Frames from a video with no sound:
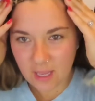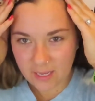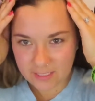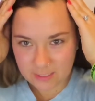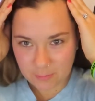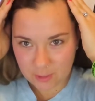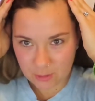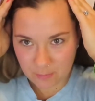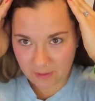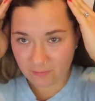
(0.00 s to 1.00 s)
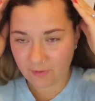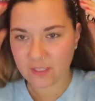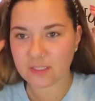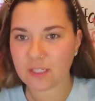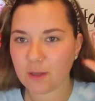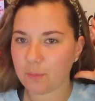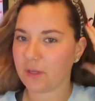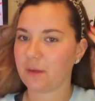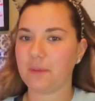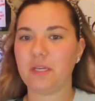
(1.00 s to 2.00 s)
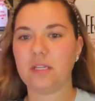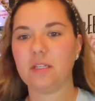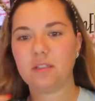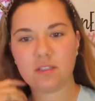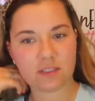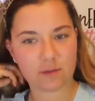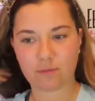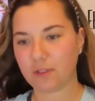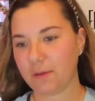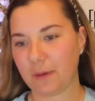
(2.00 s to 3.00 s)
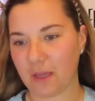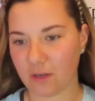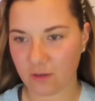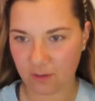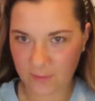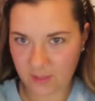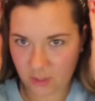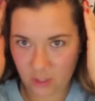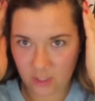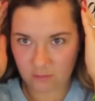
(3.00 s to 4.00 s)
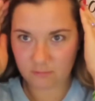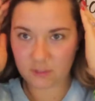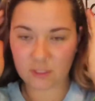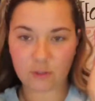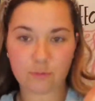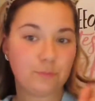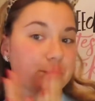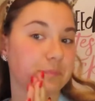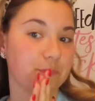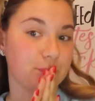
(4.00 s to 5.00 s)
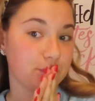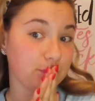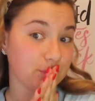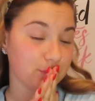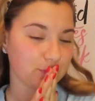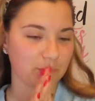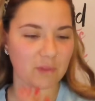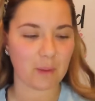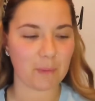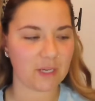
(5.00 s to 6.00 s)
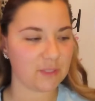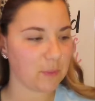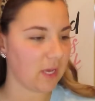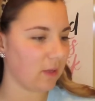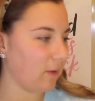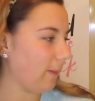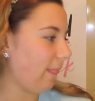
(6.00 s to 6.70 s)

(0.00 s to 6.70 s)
I guess I'm not doing my face yet, but I mean, it doesn't really matter. I mean, they're cute, so might as well.